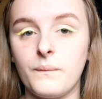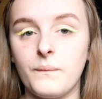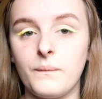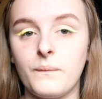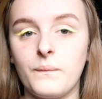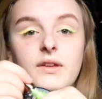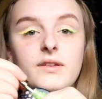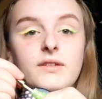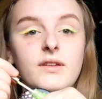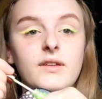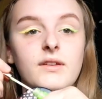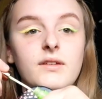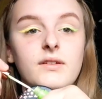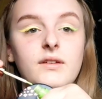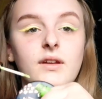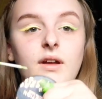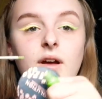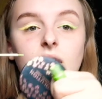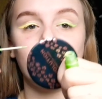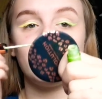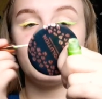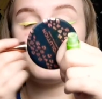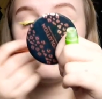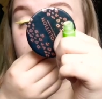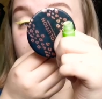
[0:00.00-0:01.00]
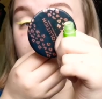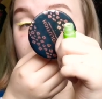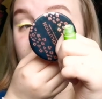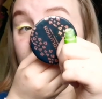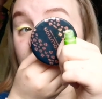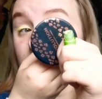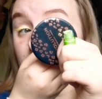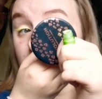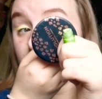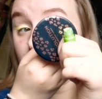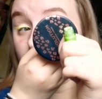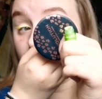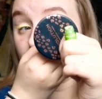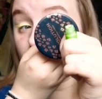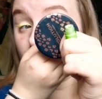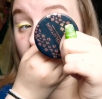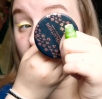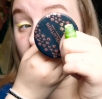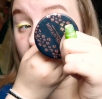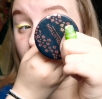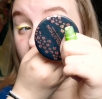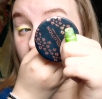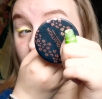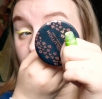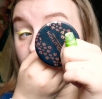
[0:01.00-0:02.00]
My sister has been keeping
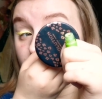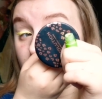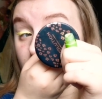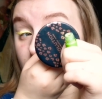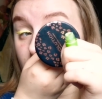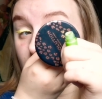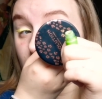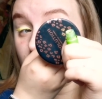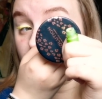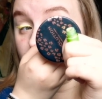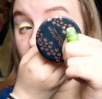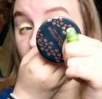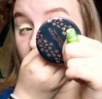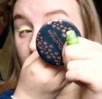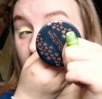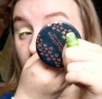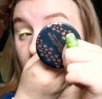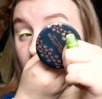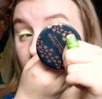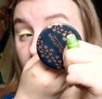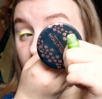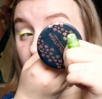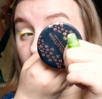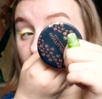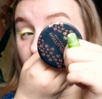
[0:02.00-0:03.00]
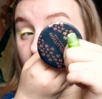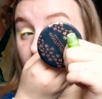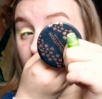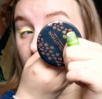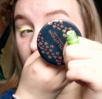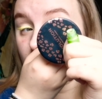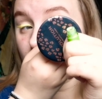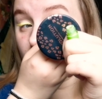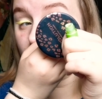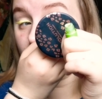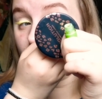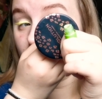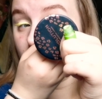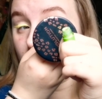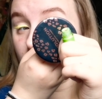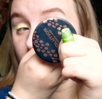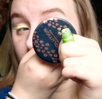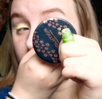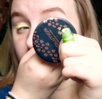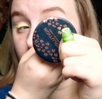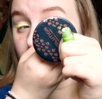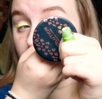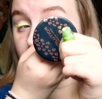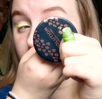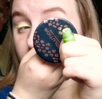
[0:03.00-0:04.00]
all of my new makeup from me. I
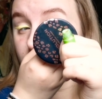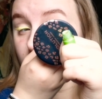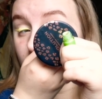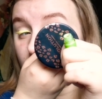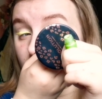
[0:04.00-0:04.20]
told her to